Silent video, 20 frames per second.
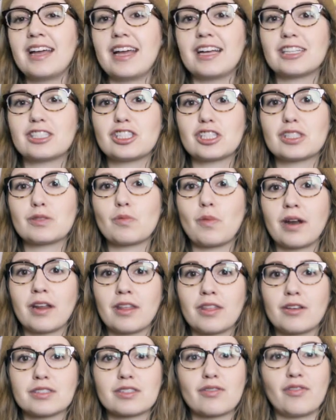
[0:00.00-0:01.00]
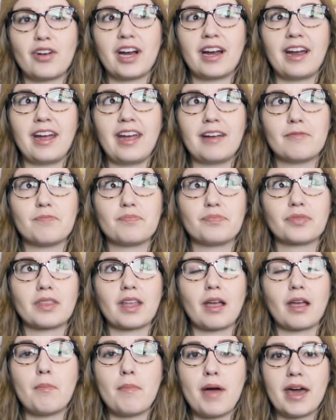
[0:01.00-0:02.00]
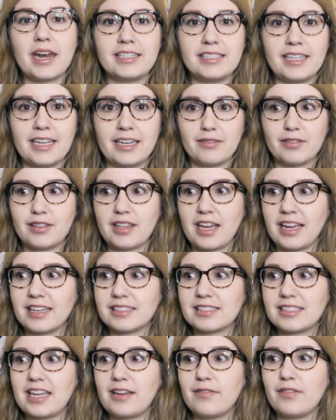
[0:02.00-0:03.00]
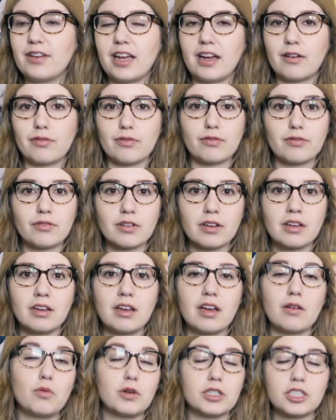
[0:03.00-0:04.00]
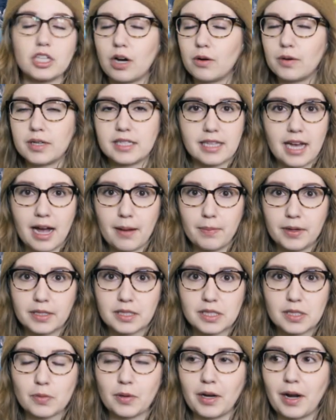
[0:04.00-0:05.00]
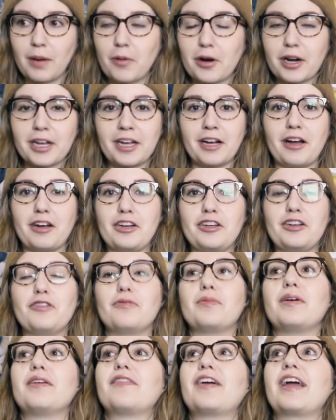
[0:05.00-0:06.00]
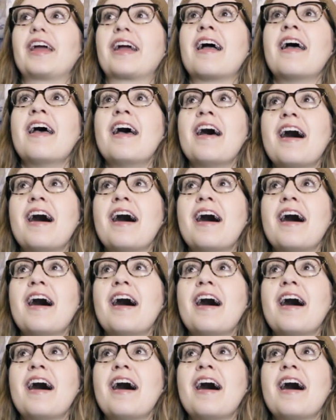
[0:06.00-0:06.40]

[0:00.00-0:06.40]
It's just one of those very meditative things, even if, which always happens when I'm working on a new weaving,